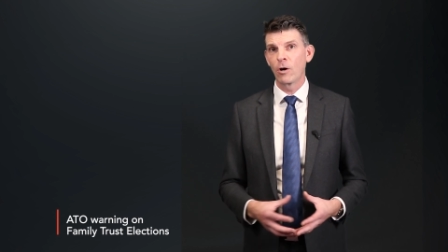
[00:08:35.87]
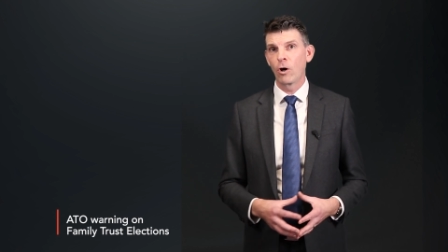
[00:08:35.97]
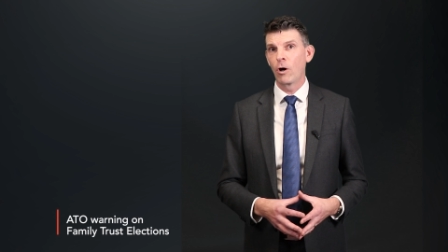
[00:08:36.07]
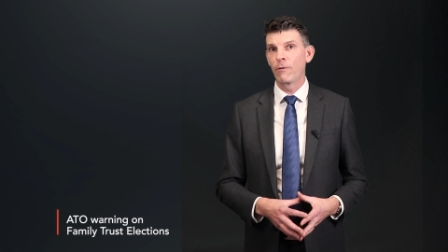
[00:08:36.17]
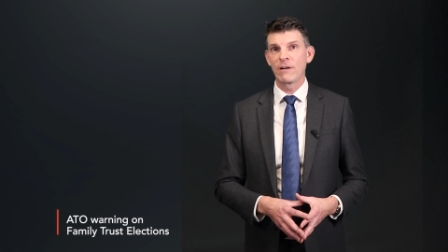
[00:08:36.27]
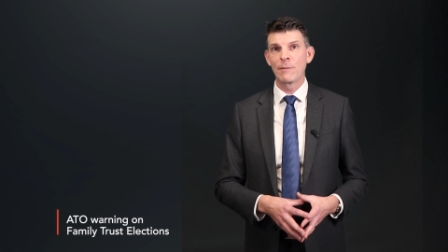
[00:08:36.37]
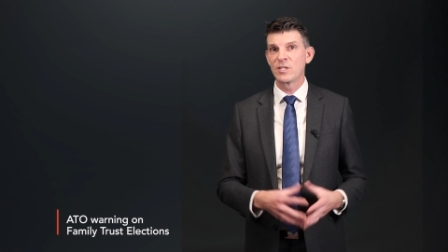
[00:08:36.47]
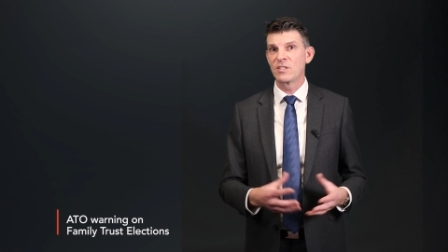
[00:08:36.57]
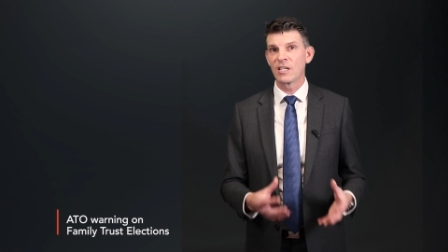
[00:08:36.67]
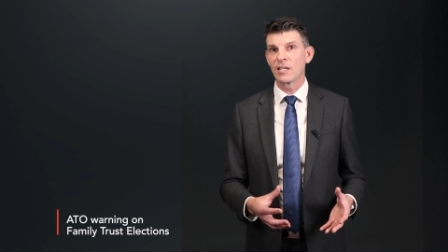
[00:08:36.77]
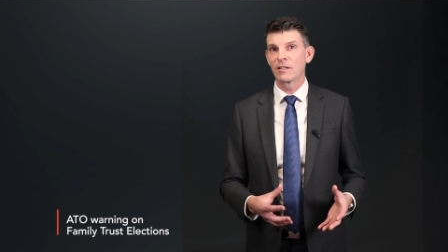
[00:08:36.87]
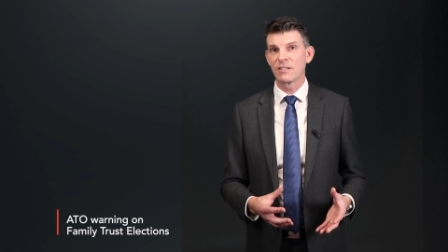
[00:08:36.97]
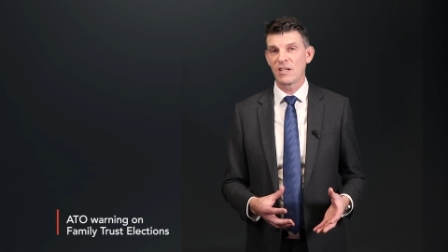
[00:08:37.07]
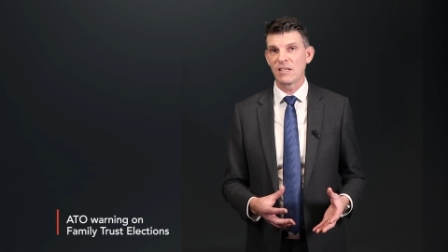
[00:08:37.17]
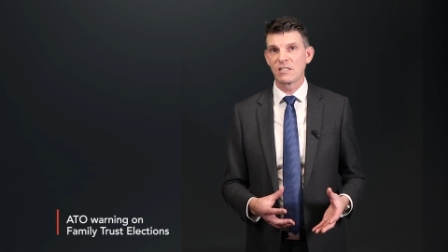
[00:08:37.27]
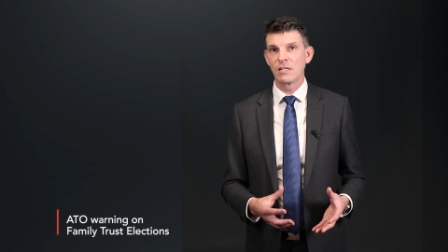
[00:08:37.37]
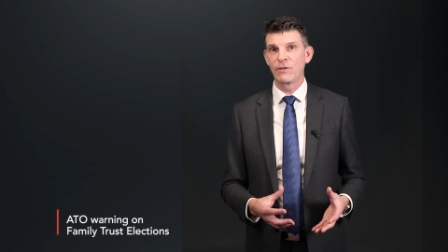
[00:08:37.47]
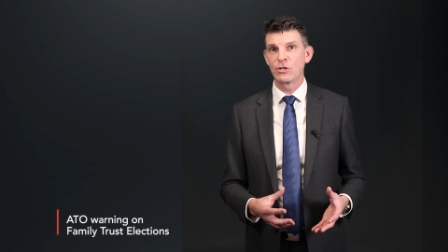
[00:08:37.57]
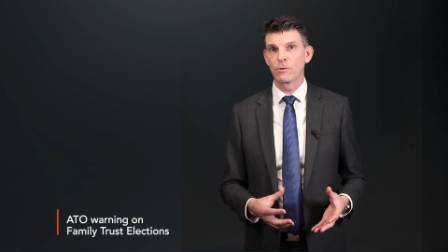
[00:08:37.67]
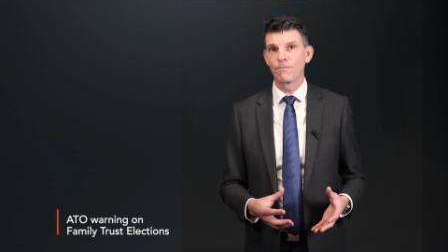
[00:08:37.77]
of a particular test
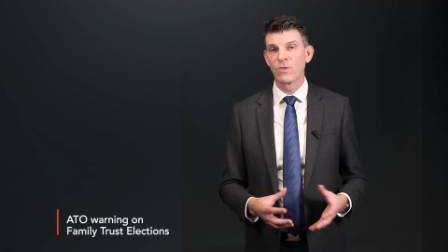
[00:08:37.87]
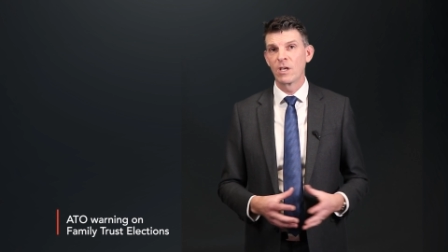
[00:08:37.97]
individual.